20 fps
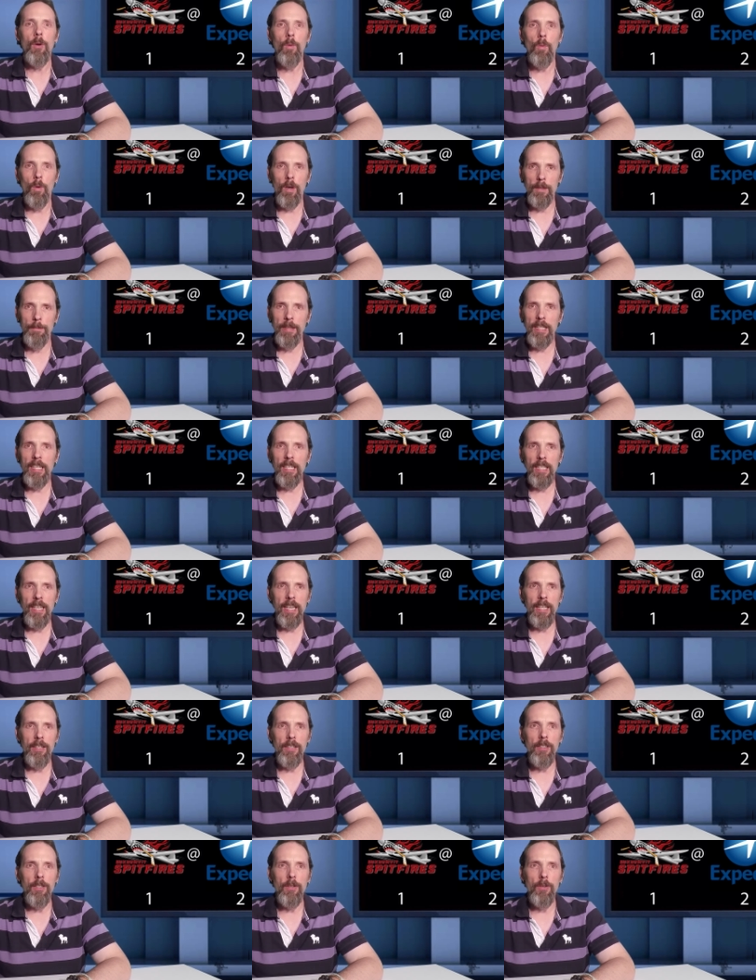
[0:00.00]
1 minute
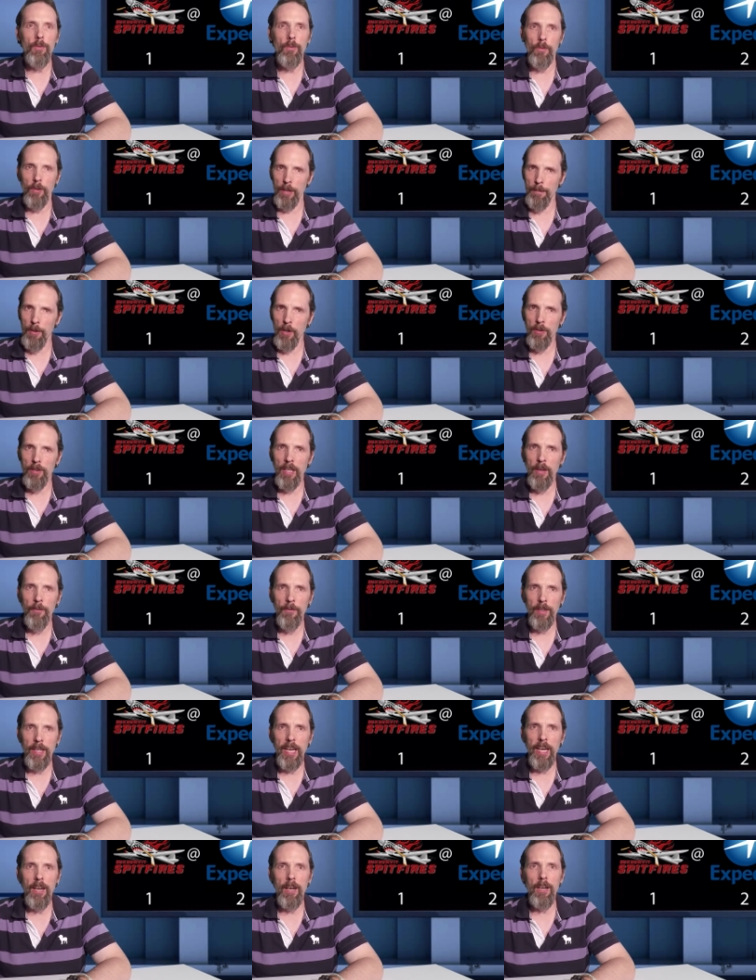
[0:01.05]
later, Remo
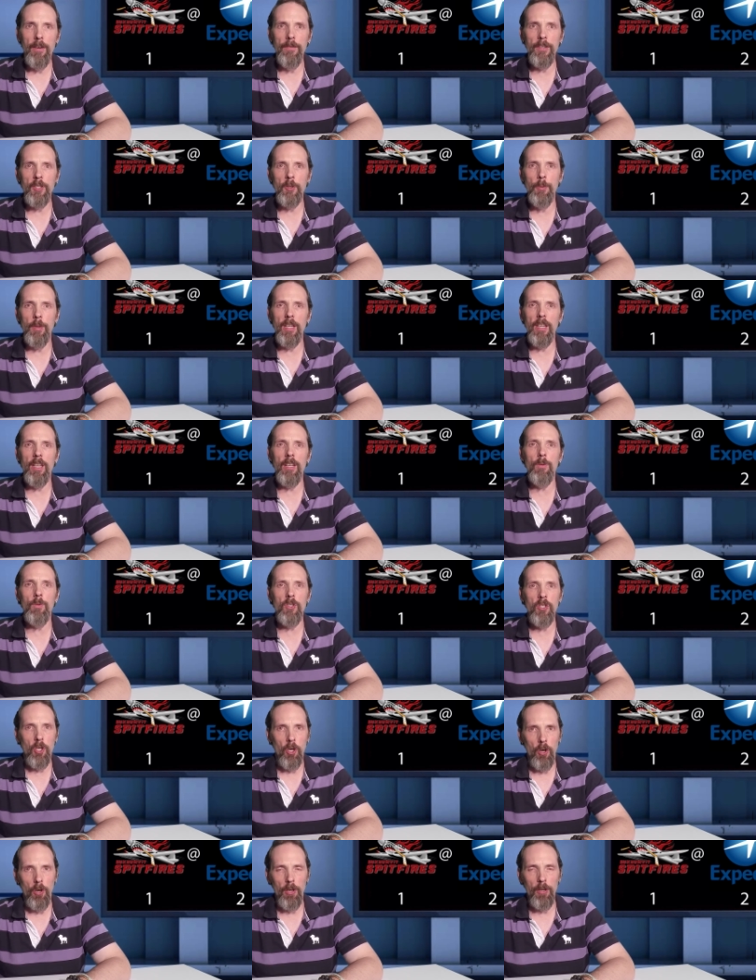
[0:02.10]
Nefenegar of Expedia was
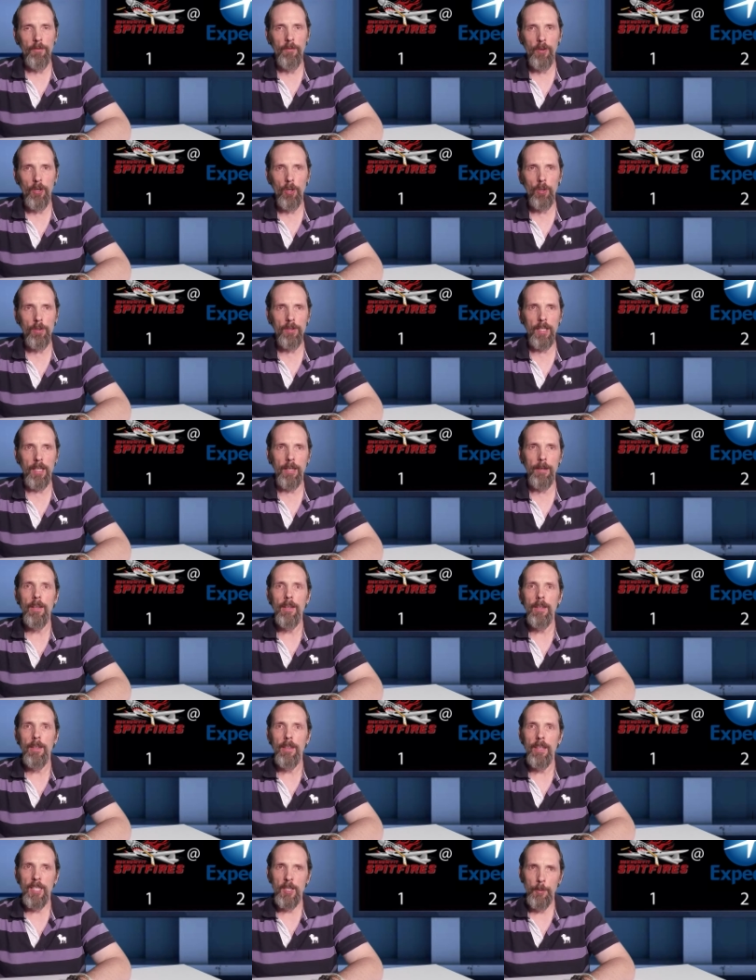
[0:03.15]
called for holding.
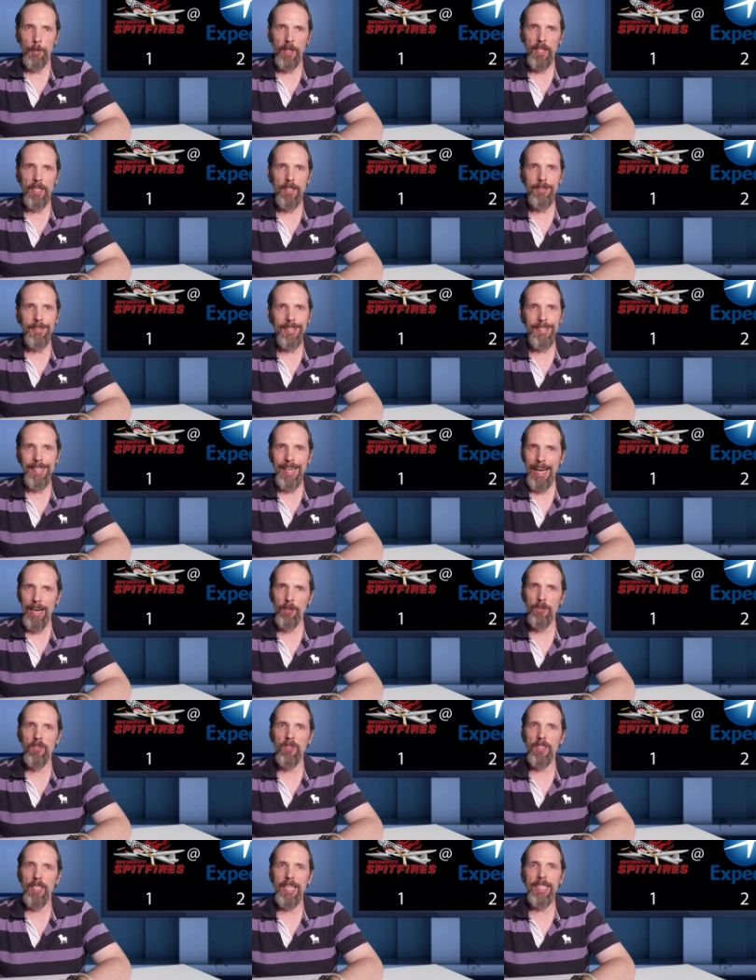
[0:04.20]
Expedia did an
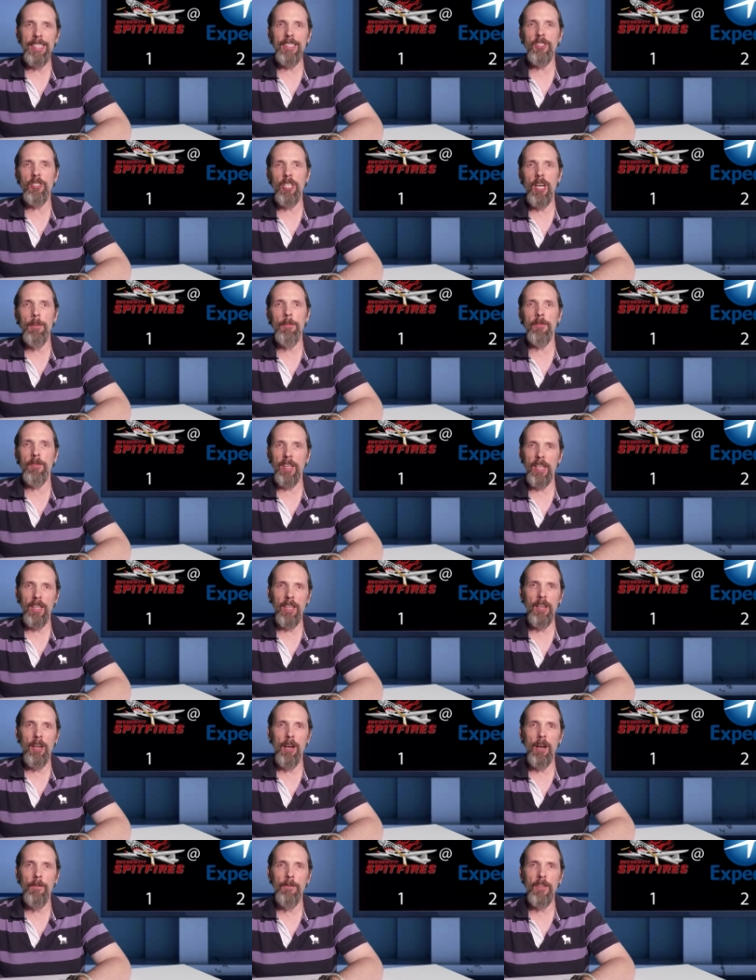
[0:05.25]
outstanding job of
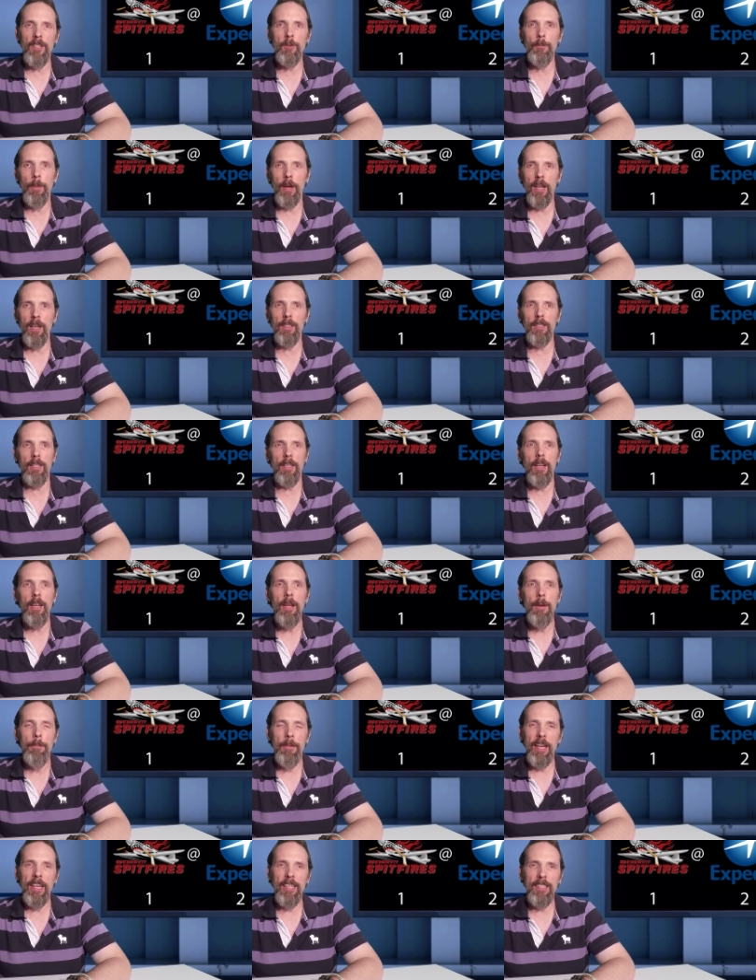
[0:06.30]
killing off this penalty,
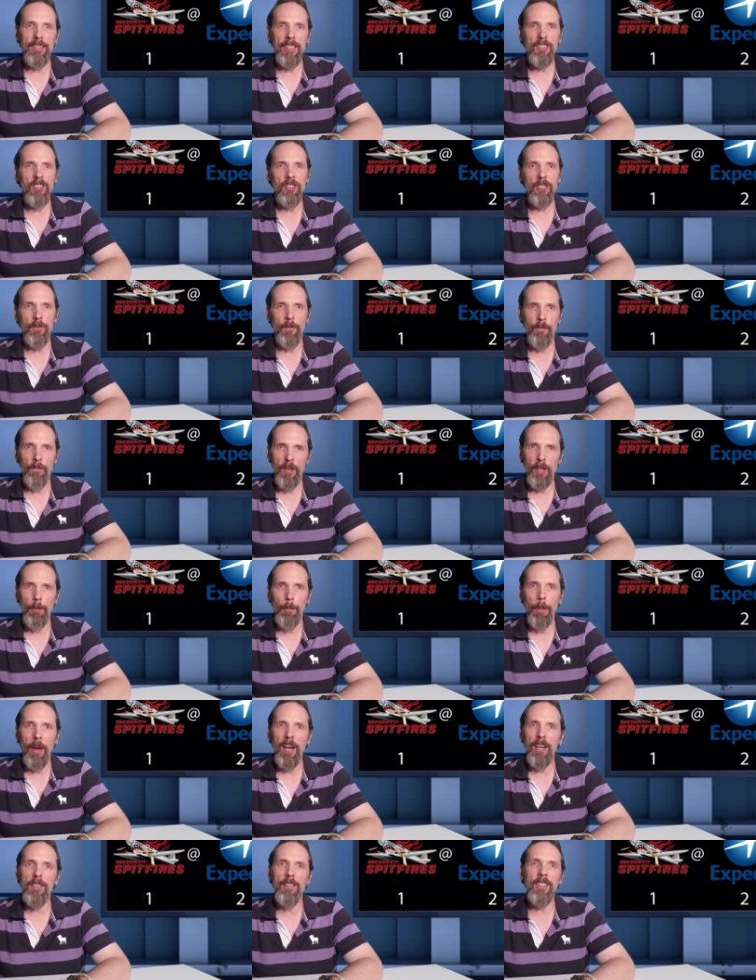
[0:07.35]
making this their 5th
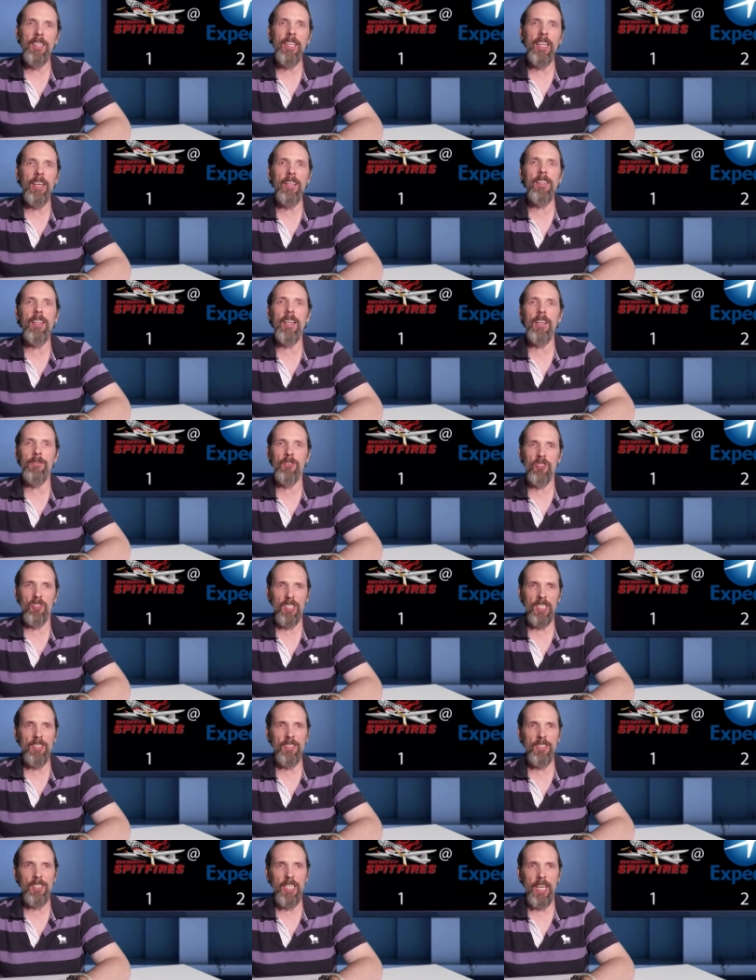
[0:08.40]
penalty kill out of
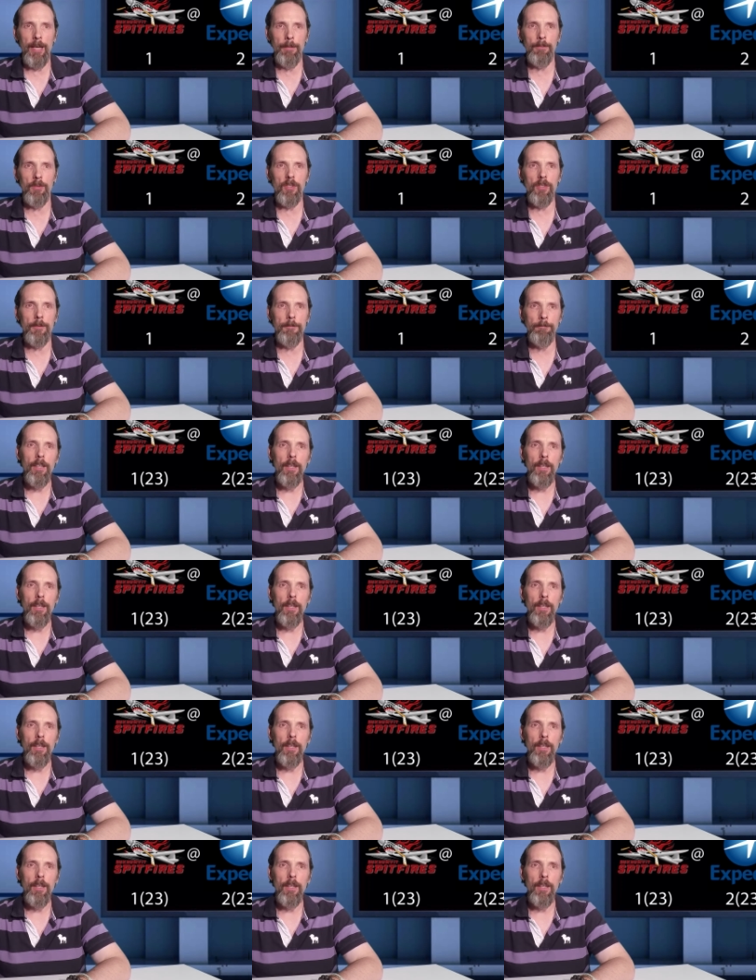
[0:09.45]
6 attempts.